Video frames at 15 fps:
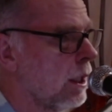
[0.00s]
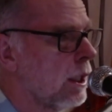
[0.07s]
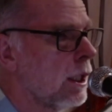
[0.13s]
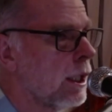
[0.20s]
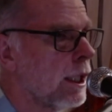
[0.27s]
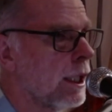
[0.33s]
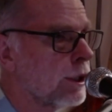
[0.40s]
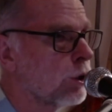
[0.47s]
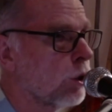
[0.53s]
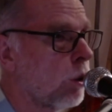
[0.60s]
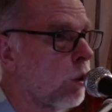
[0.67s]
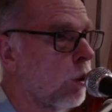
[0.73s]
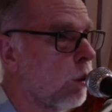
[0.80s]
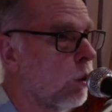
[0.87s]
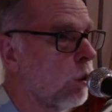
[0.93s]
it's
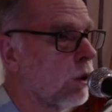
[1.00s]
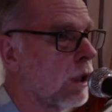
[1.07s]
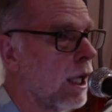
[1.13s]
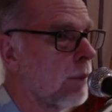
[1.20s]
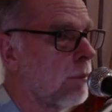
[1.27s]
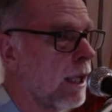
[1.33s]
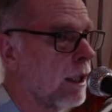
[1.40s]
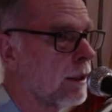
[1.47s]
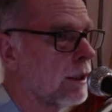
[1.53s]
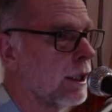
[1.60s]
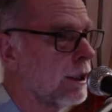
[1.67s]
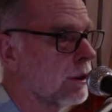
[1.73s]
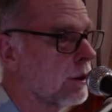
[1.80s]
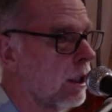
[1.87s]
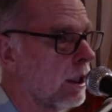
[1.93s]
all about
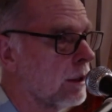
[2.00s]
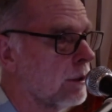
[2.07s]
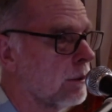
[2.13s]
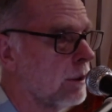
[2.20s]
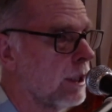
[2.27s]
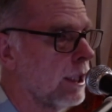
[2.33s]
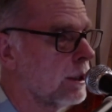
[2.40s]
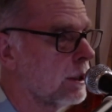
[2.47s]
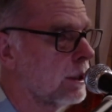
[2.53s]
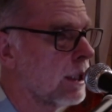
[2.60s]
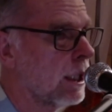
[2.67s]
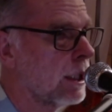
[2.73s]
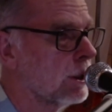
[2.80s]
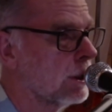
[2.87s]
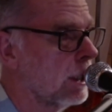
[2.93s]
insight. It's
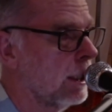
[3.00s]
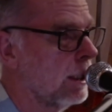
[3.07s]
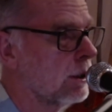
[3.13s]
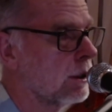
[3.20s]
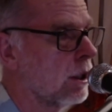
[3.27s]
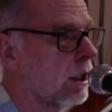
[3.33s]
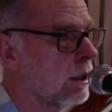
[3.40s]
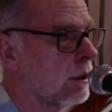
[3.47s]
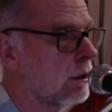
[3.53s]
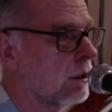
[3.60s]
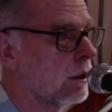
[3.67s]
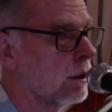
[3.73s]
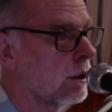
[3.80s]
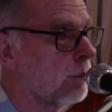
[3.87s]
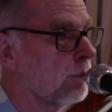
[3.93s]
just insight
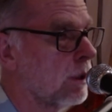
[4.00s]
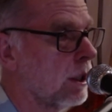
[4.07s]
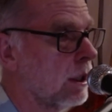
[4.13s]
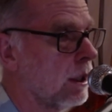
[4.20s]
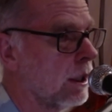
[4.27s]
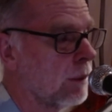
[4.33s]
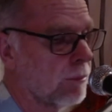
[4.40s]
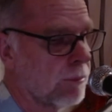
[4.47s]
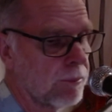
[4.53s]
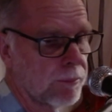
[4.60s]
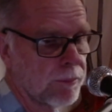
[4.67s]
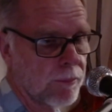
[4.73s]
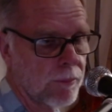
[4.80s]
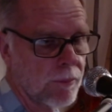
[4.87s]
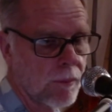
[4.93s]
completely.
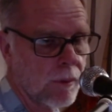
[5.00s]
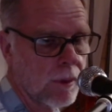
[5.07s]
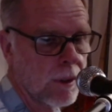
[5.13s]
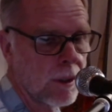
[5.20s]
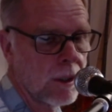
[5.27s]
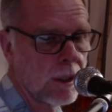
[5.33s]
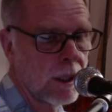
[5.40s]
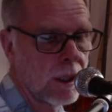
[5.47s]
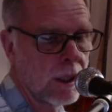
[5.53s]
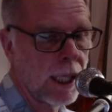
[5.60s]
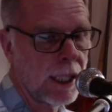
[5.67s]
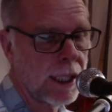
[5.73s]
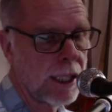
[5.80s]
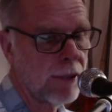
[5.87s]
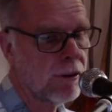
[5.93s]
And
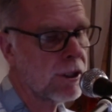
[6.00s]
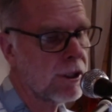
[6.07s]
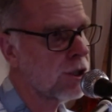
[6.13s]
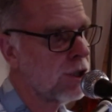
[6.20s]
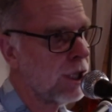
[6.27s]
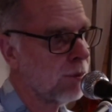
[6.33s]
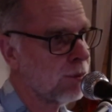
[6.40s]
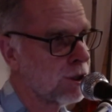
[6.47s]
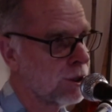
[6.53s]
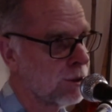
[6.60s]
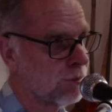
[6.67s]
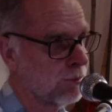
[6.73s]
here are the steps.